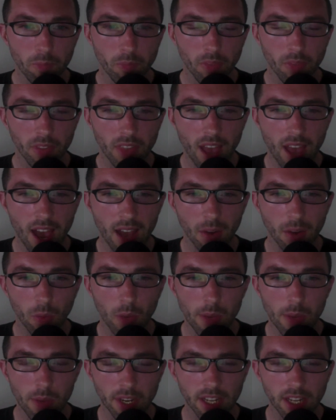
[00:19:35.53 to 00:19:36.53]
that
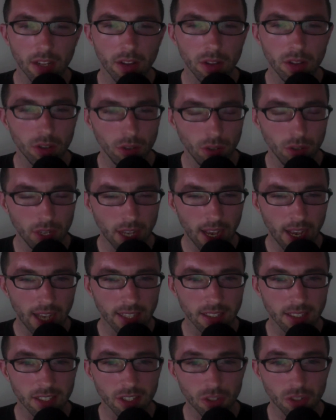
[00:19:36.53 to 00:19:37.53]
we would include
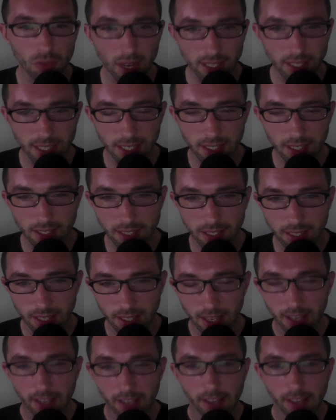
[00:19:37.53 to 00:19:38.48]
as stresses